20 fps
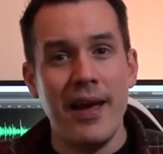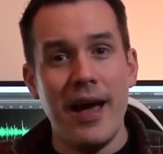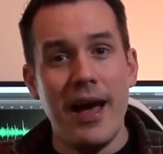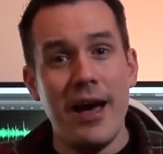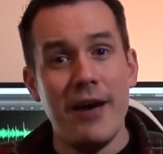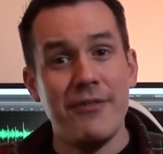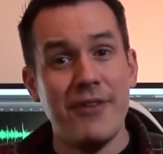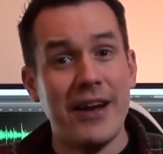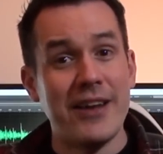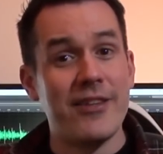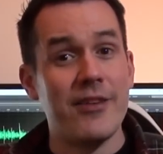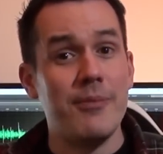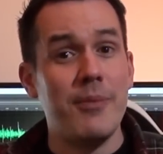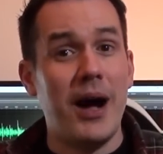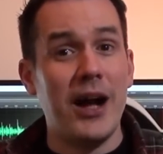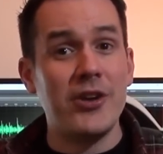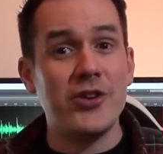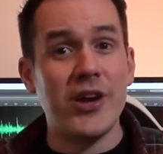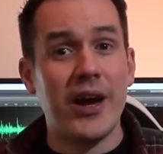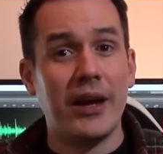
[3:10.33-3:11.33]
Uh, fans of
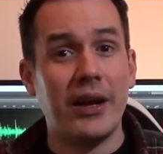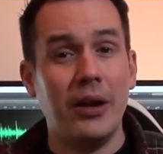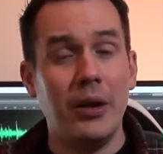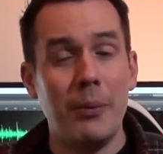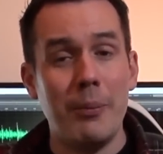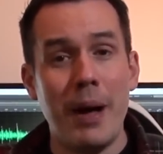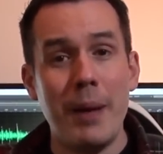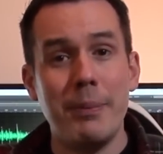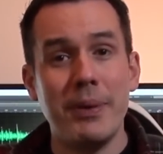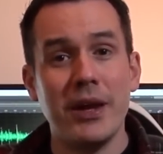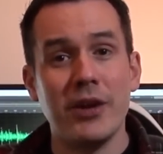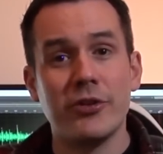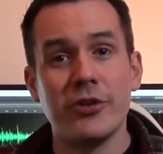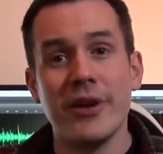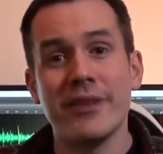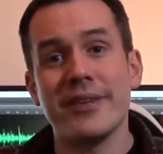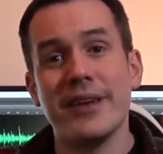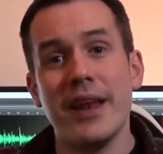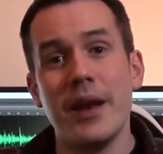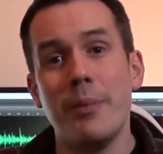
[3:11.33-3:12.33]
my channel might be
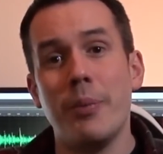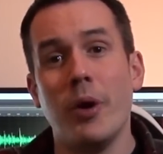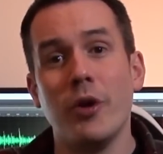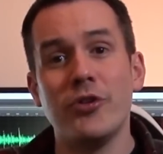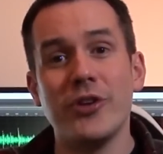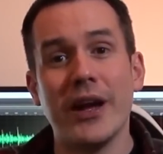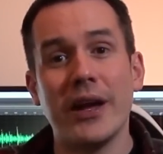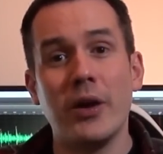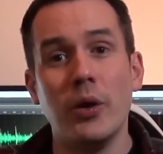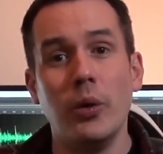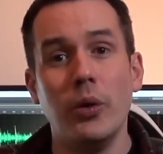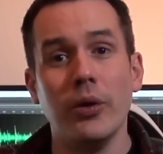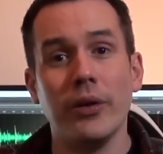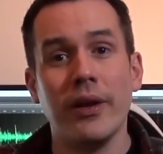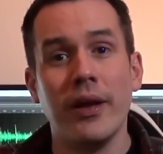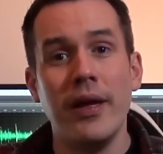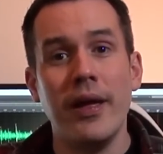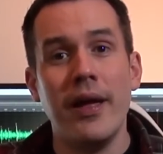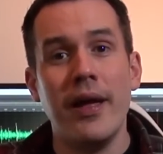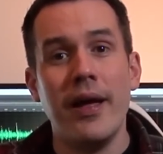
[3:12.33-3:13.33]
interested in a project called